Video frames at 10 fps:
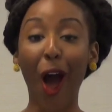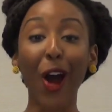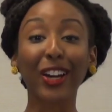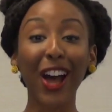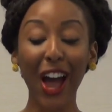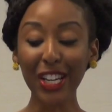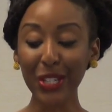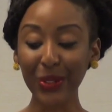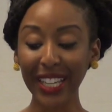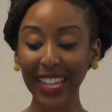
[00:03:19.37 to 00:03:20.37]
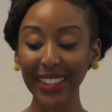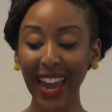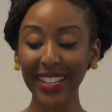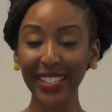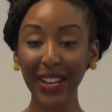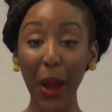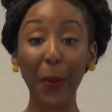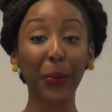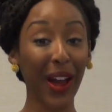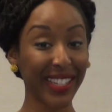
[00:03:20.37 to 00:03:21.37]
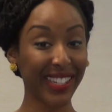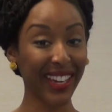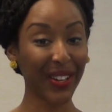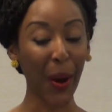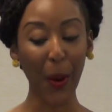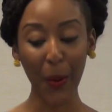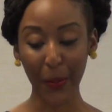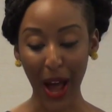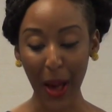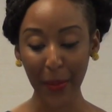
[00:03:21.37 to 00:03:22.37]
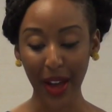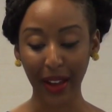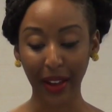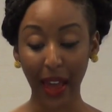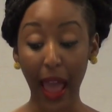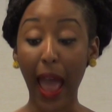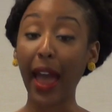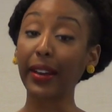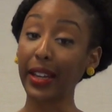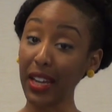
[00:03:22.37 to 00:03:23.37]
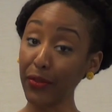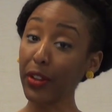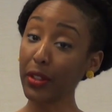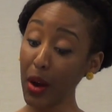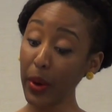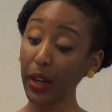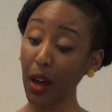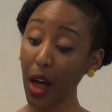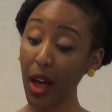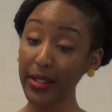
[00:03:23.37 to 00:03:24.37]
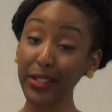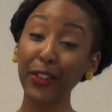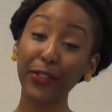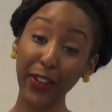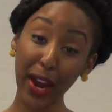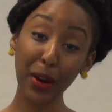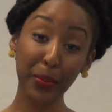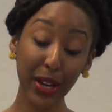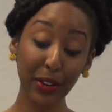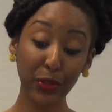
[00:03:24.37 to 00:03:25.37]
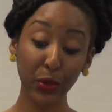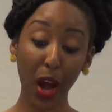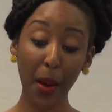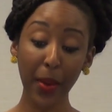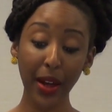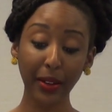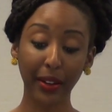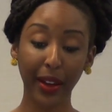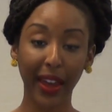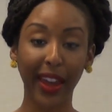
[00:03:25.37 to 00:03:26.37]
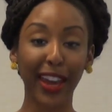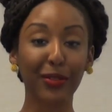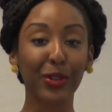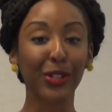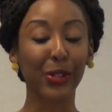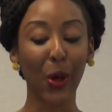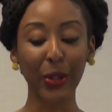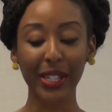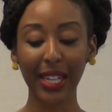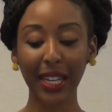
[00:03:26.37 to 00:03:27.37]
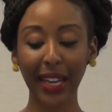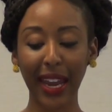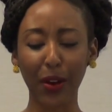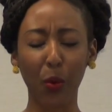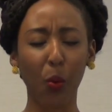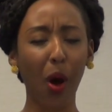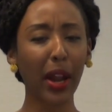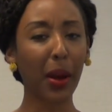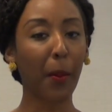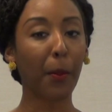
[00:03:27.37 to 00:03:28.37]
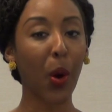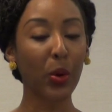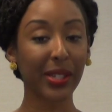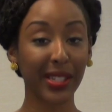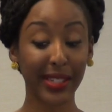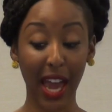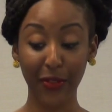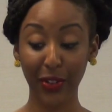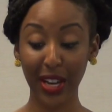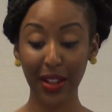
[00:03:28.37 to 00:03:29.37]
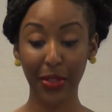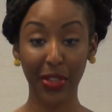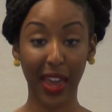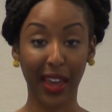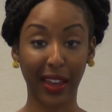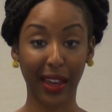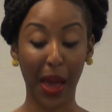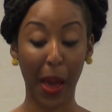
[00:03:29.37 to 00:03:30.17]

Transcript: Our country elected President Obama. And even though it caused a fair bit of drama, it resulted in one most definite thing.